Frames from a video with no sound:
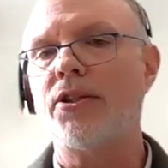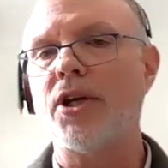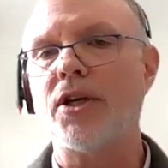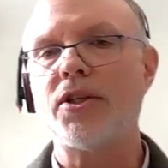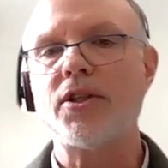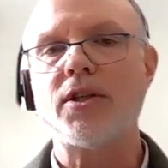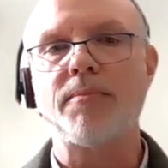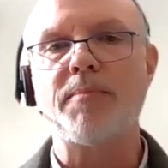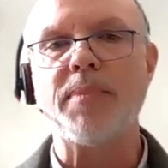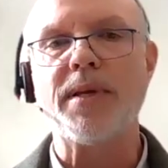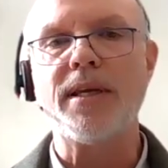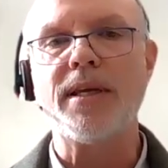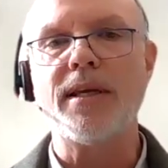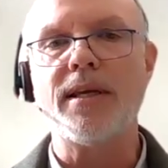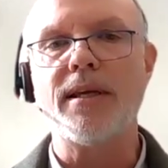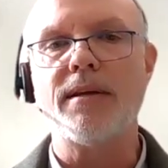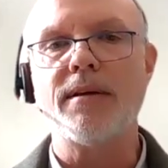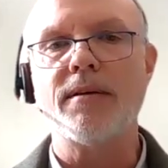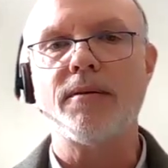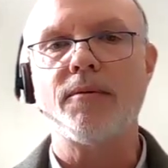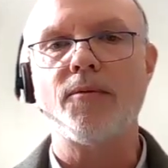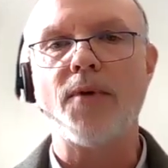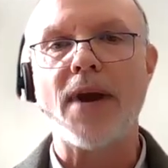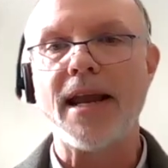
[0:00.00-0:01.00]
just
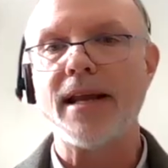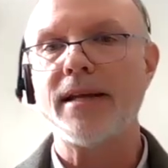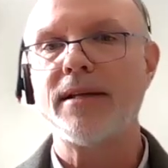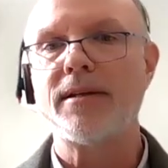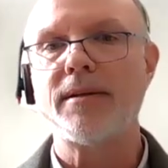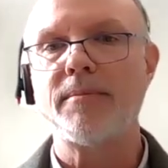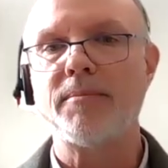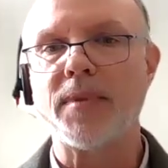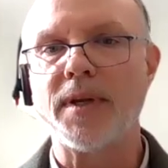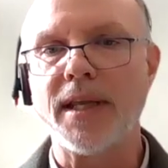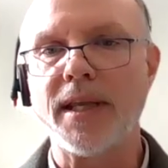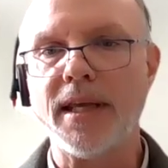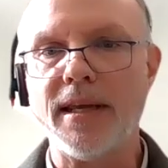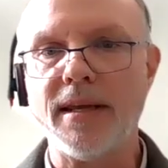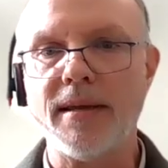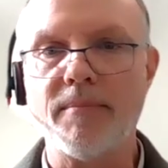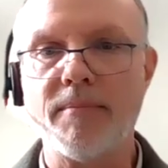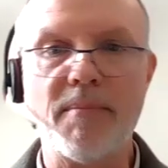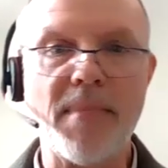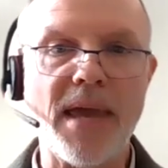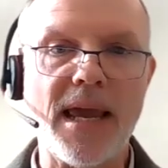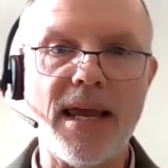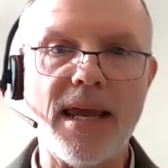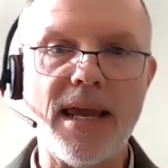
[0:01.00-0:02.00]
be
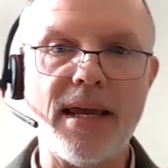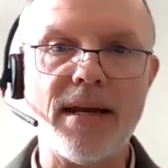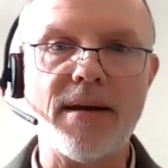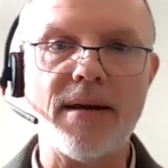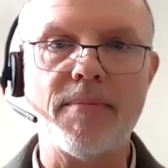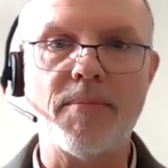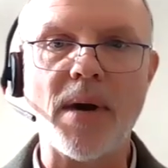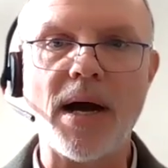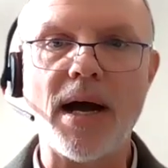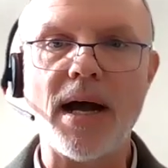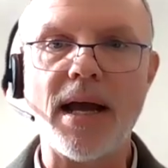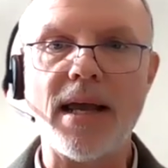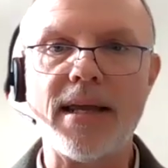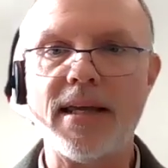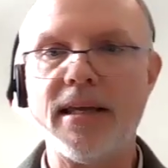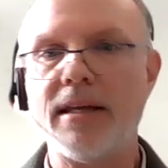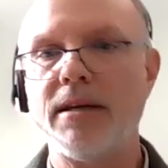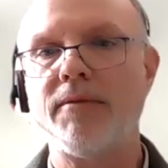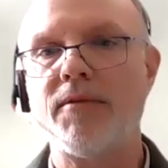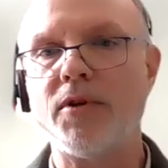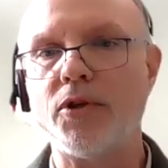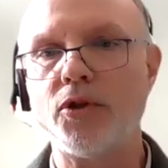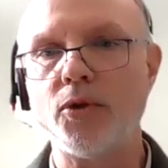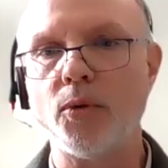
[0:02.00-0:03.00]
randomly made by
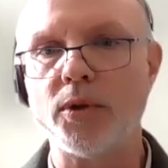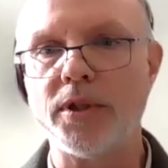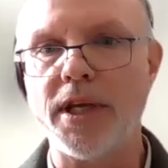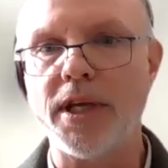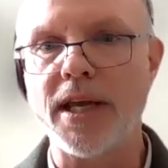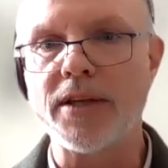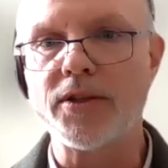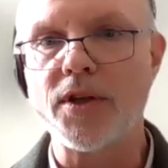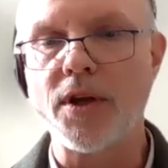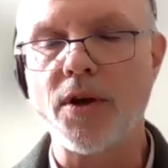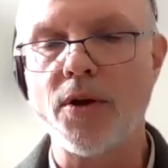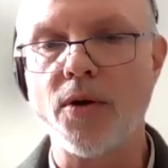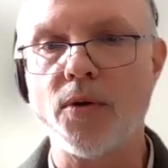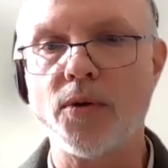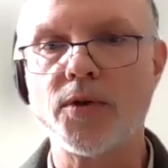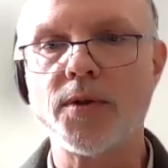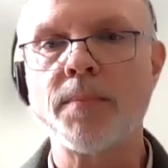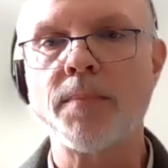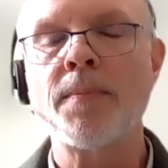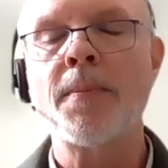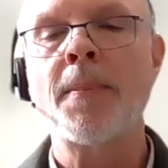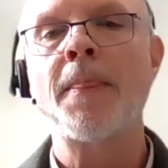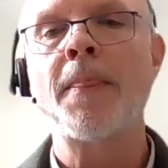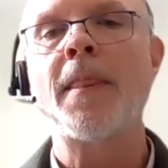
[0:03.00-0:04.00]
individual
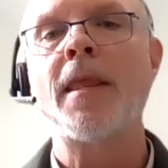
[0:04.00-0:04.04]
DSOs.